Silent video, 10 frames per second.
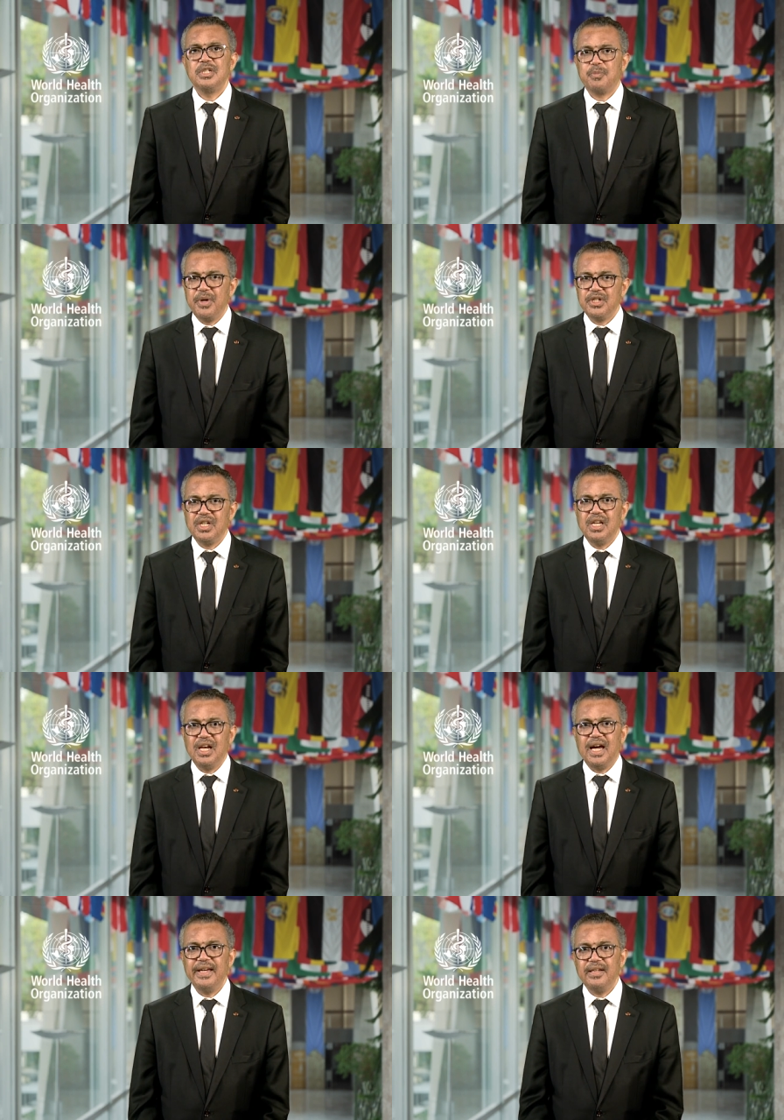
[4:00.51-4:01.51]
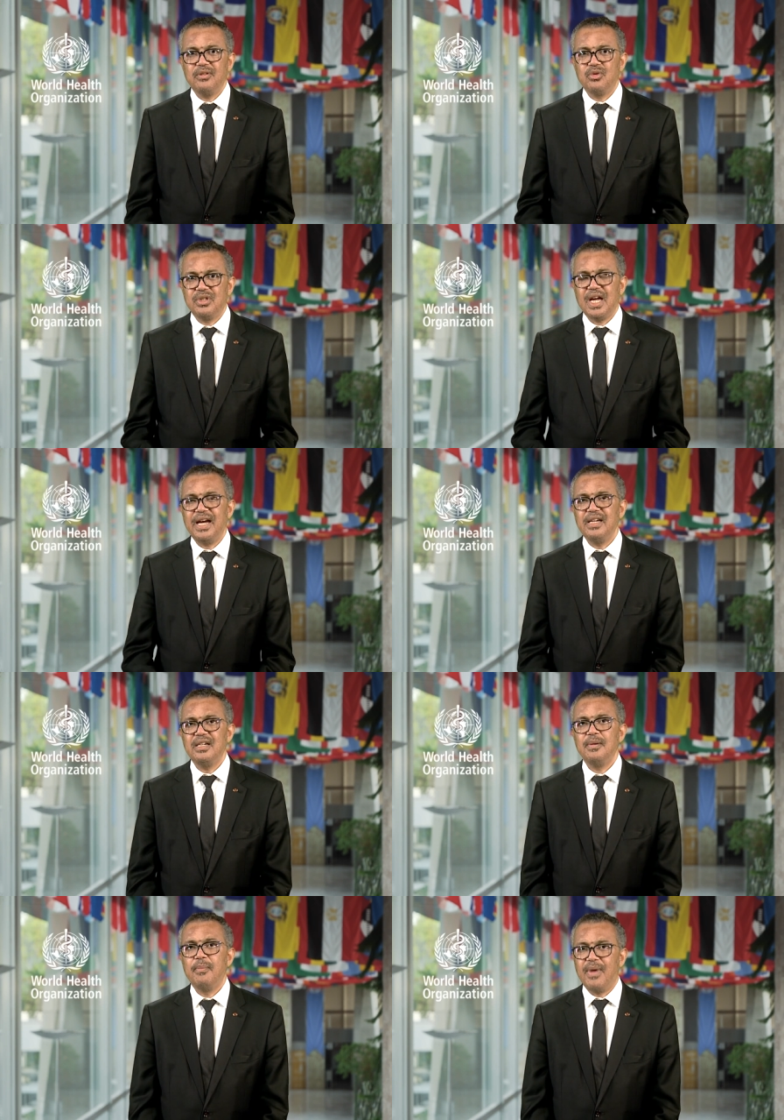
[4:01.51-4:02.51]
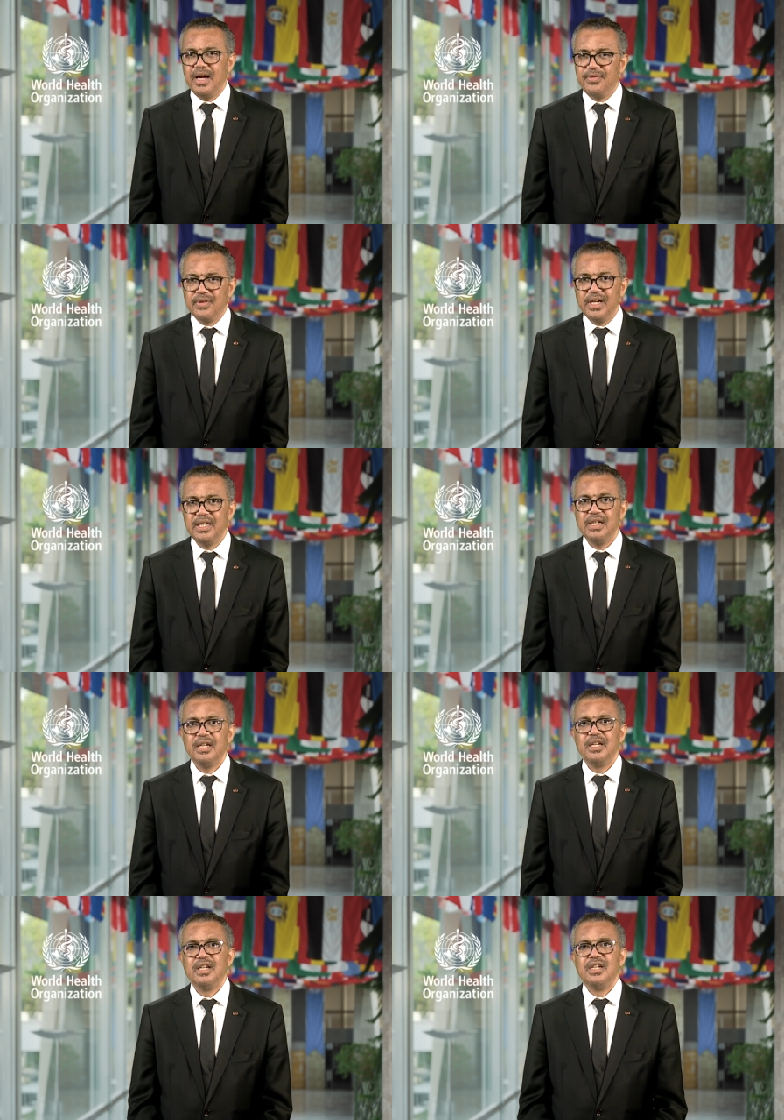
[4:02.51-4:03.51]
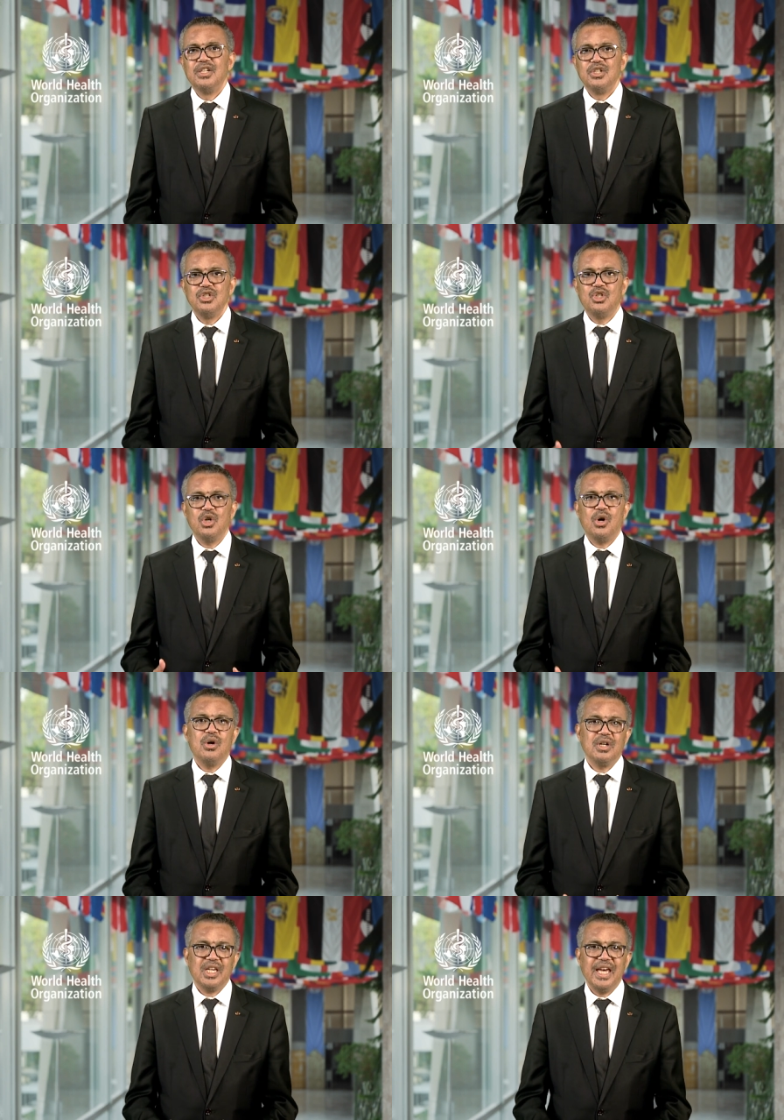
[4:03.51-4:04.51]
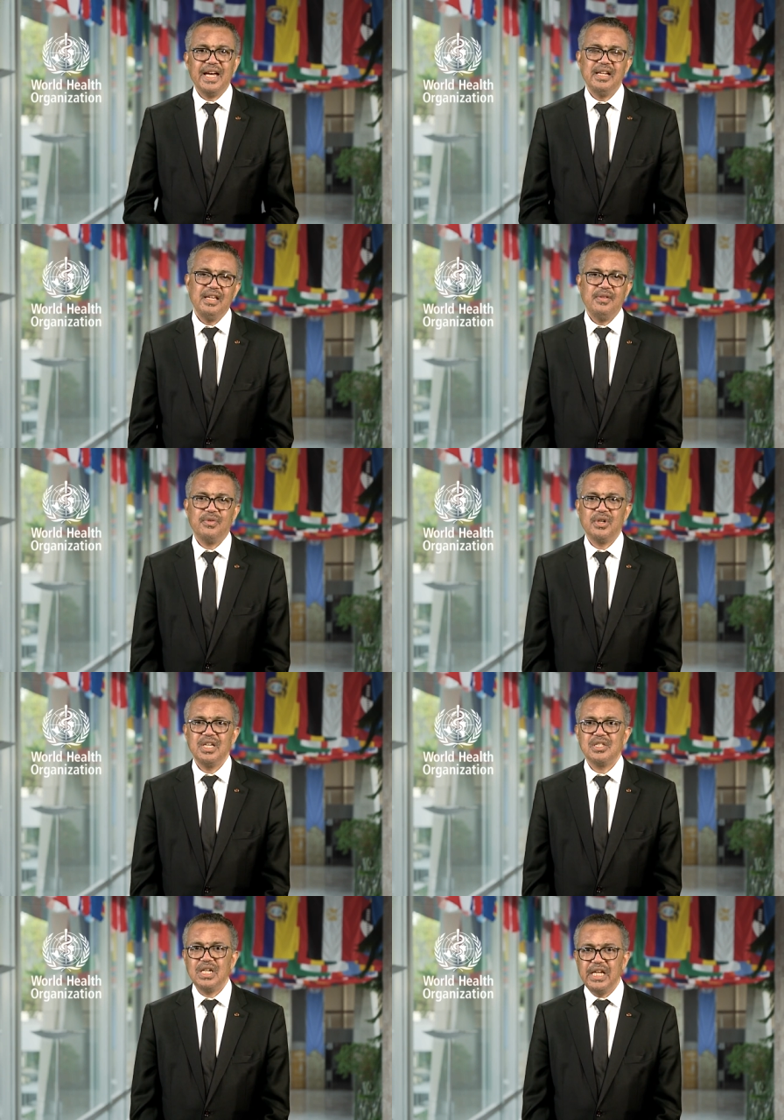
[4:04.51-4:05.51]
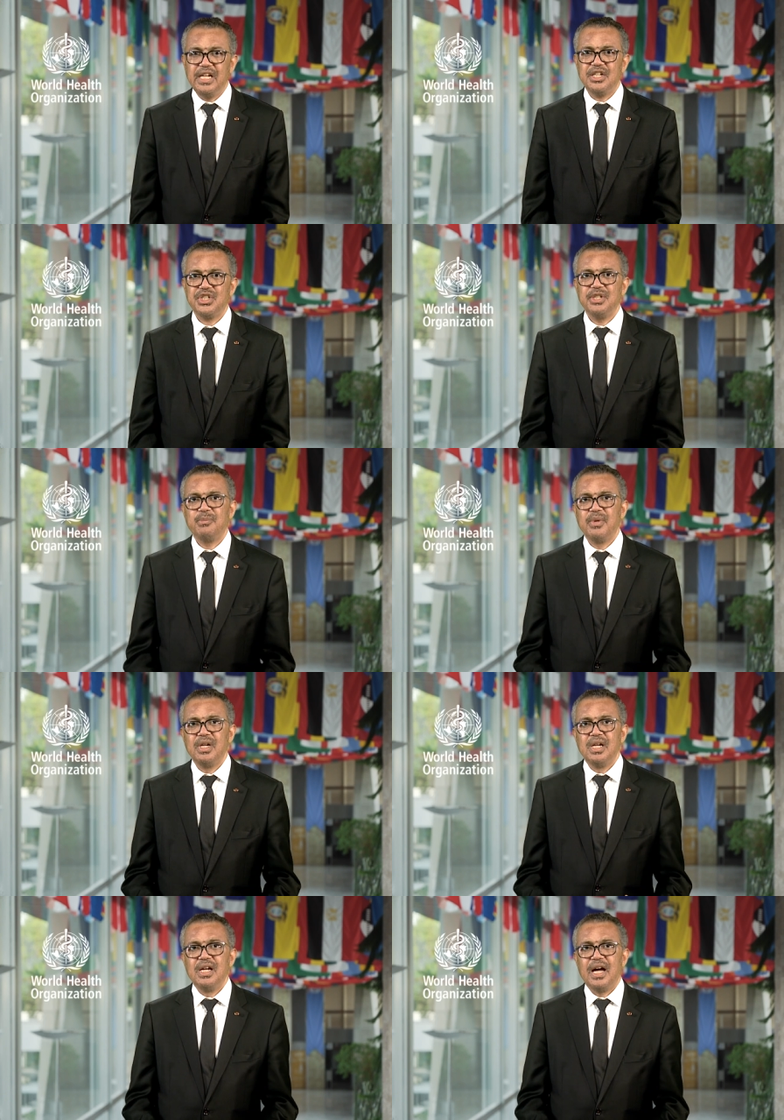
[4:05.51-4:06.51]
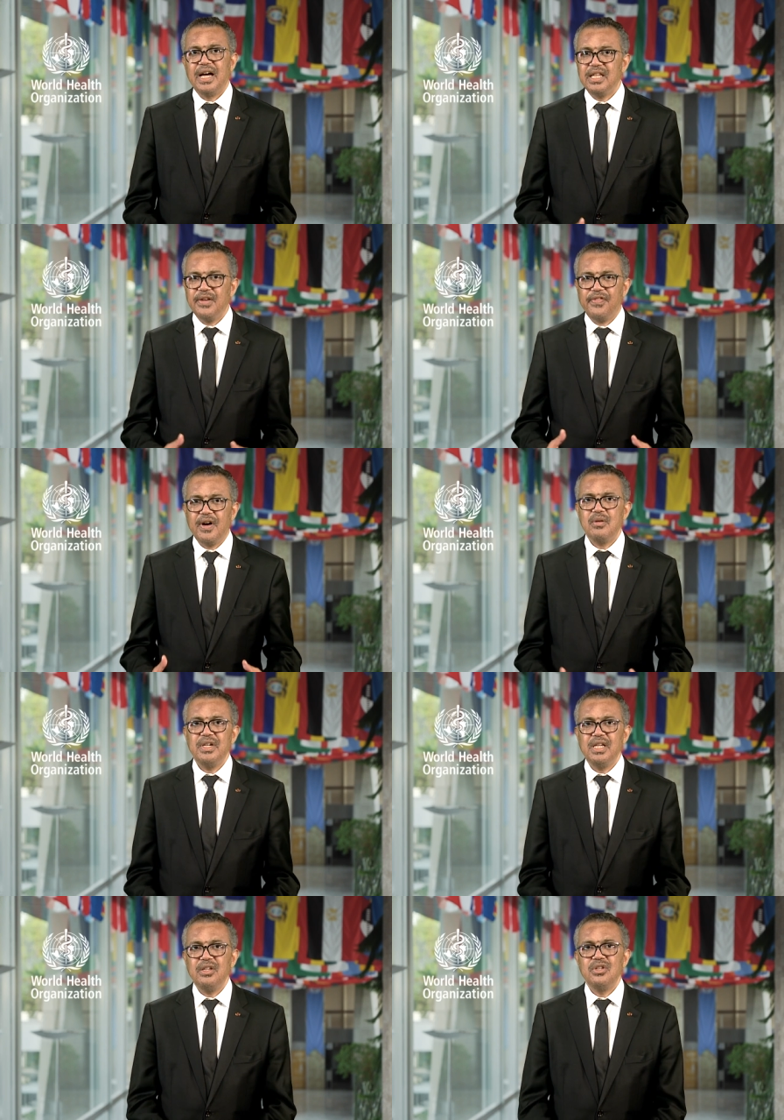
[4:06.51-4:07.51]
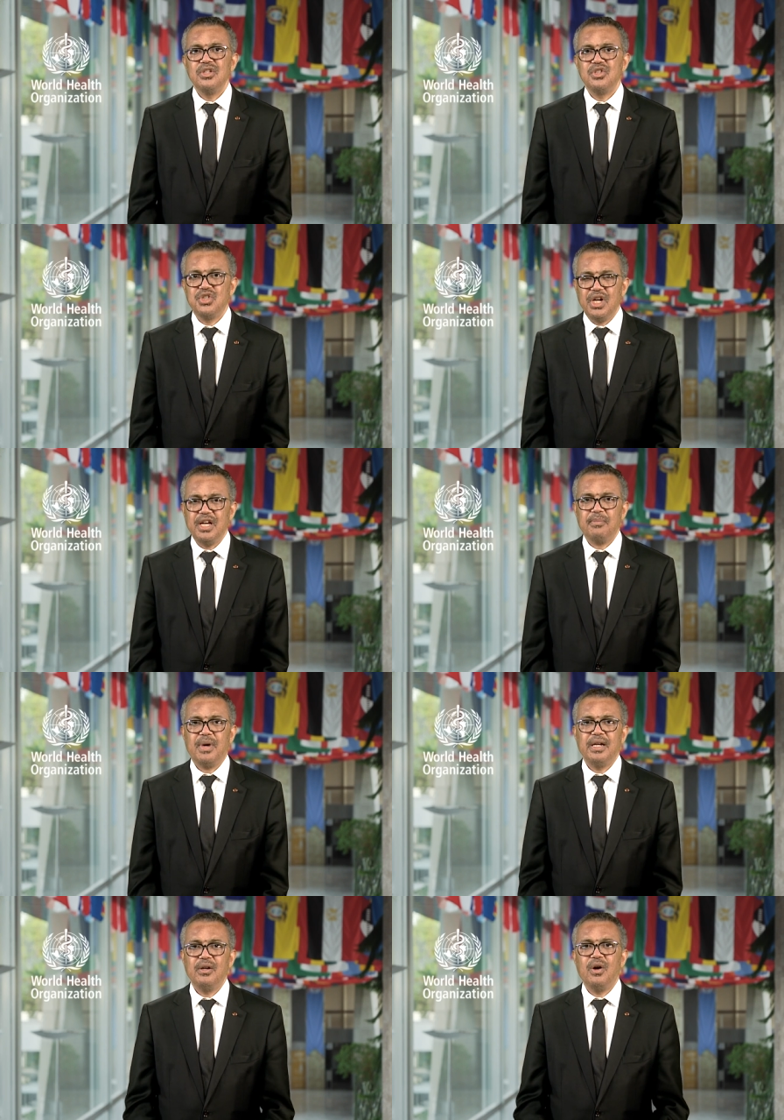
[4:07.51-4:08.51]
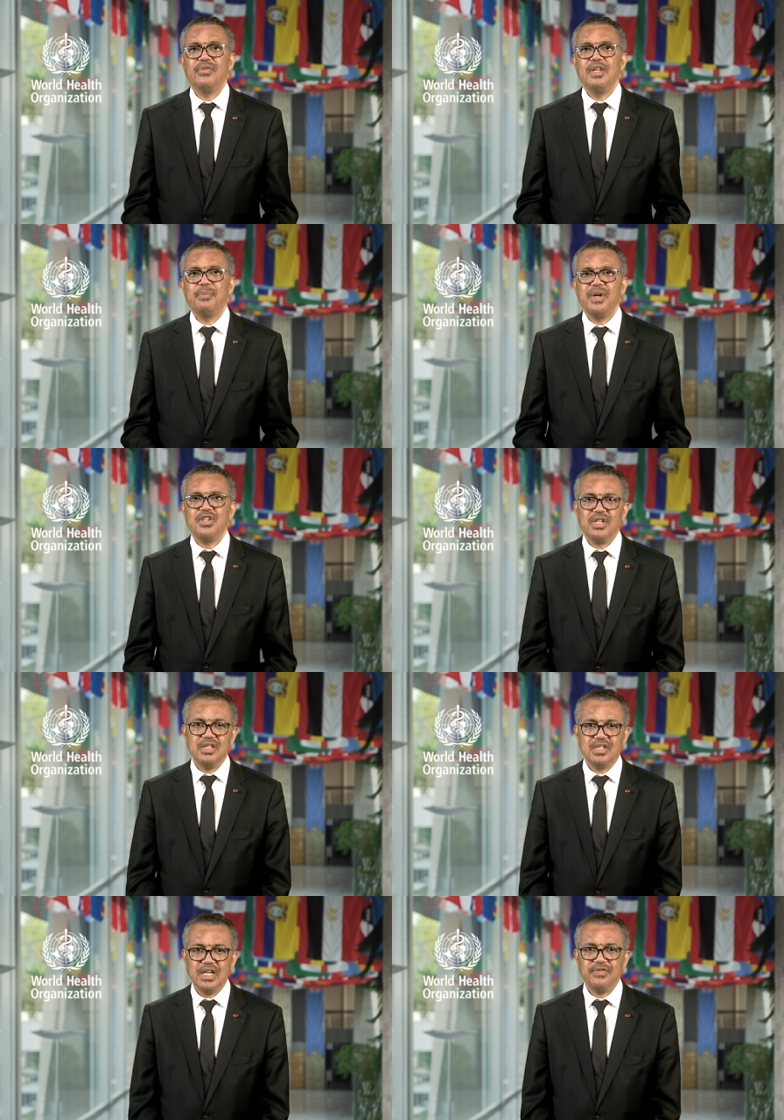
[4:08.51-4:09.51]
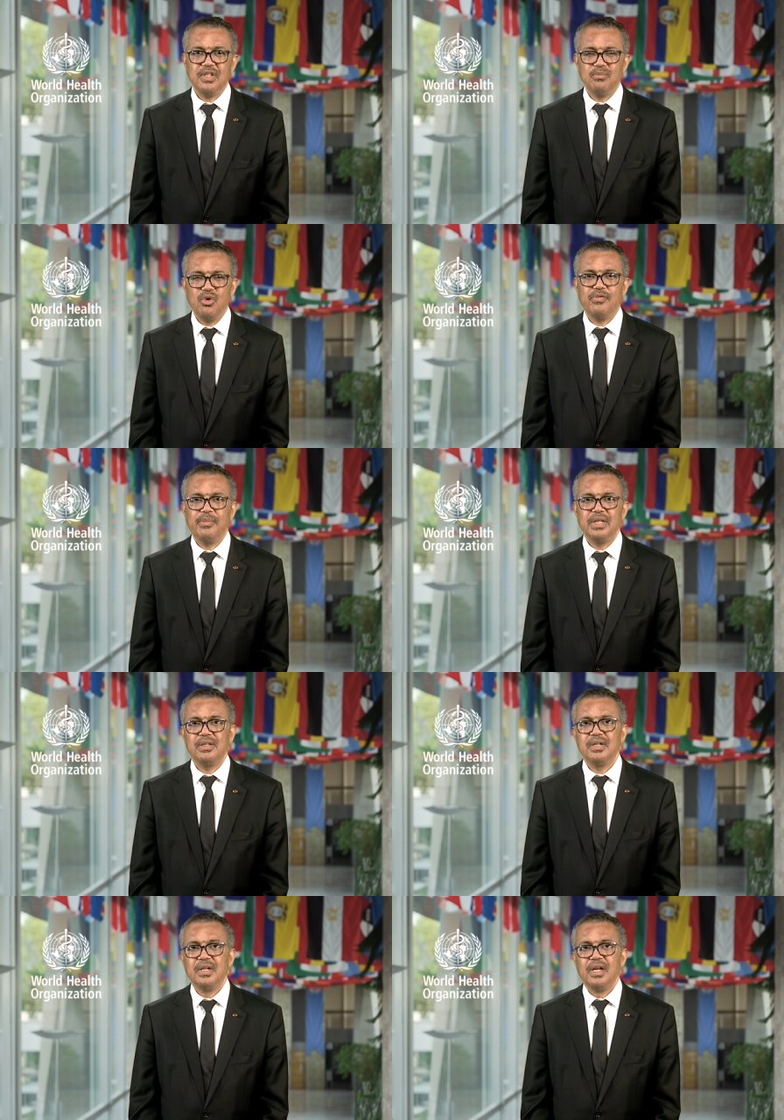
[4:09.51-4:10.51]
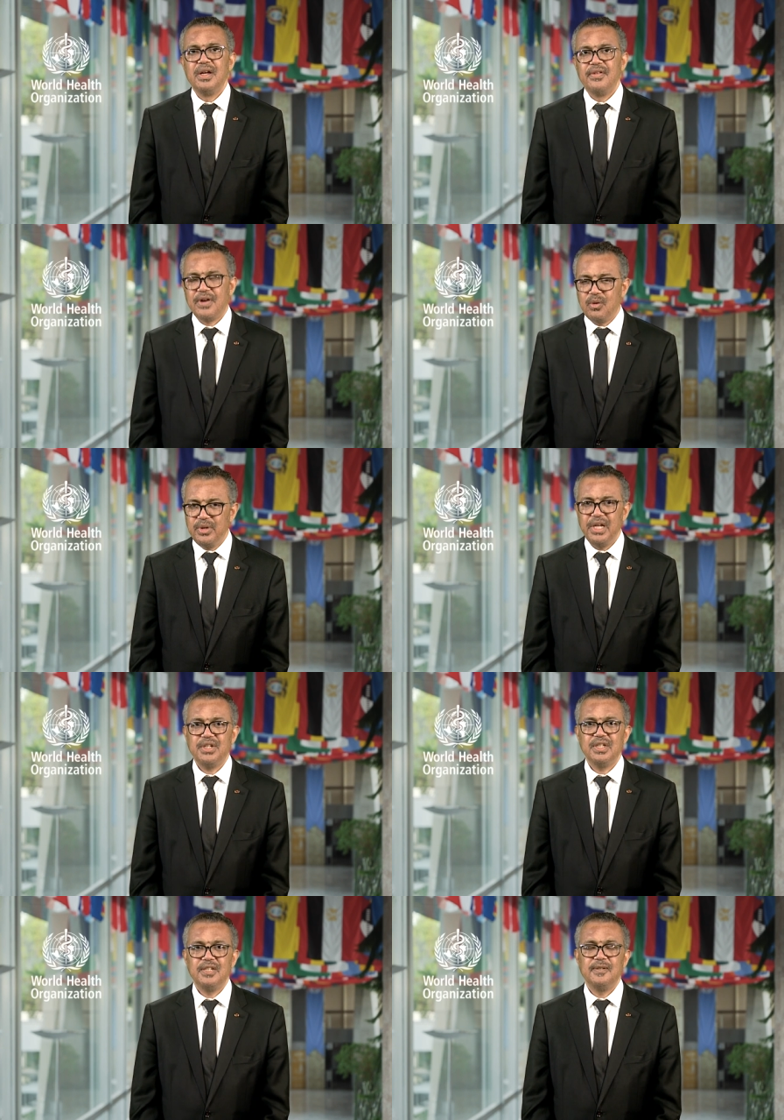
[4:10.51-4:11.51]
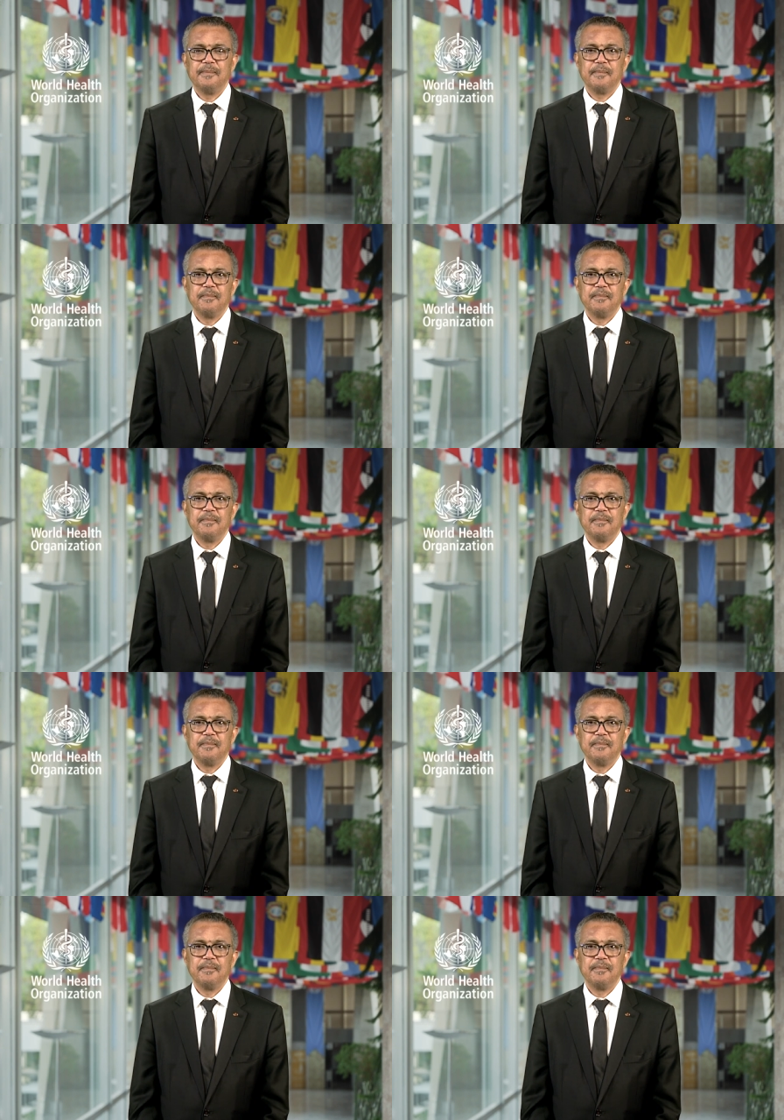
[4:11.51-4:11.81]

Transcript: especially like to thank my friend Joe Chiani for his leadership as the founding chairman of the Patient Safety Movement Foundation.